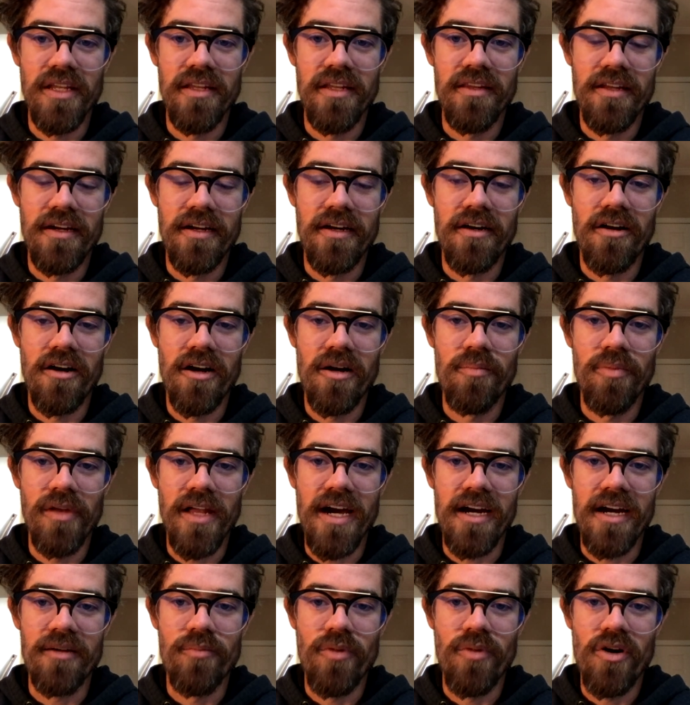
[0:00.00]
are
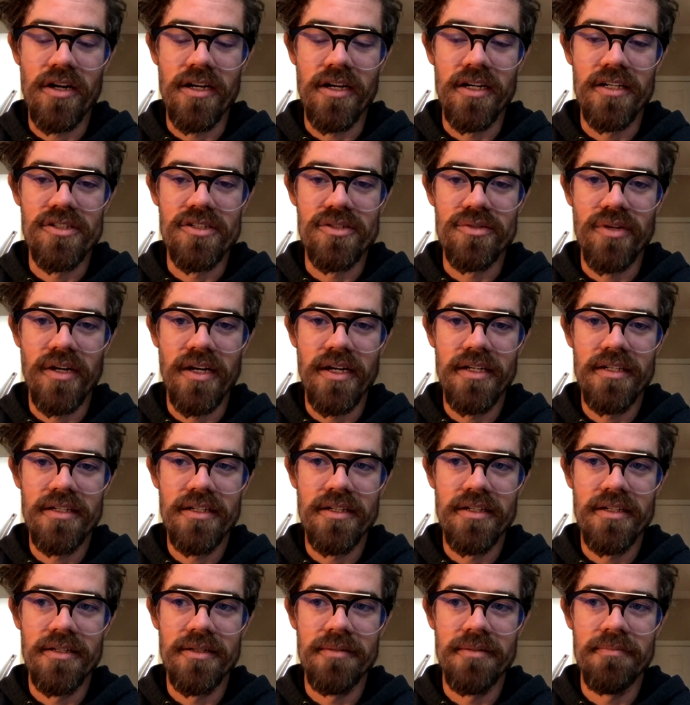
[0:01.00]
black markets, right?
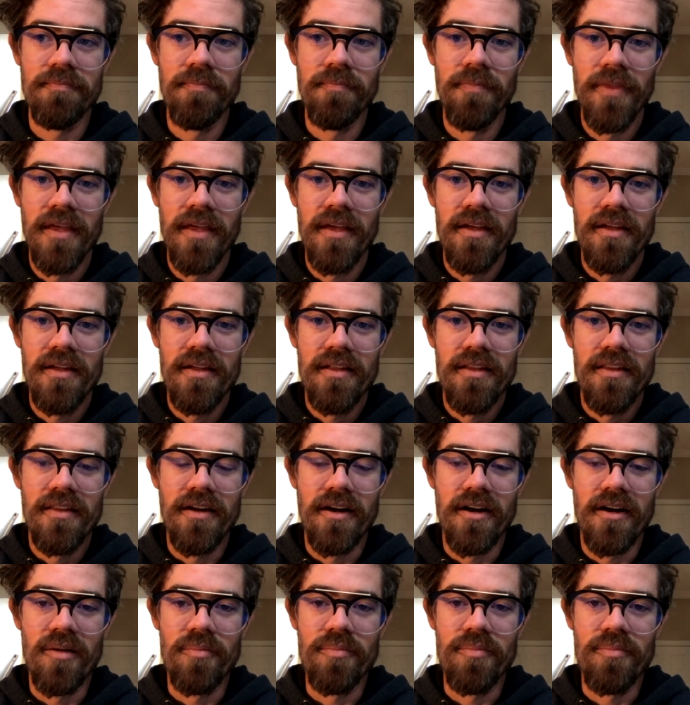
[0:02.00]
There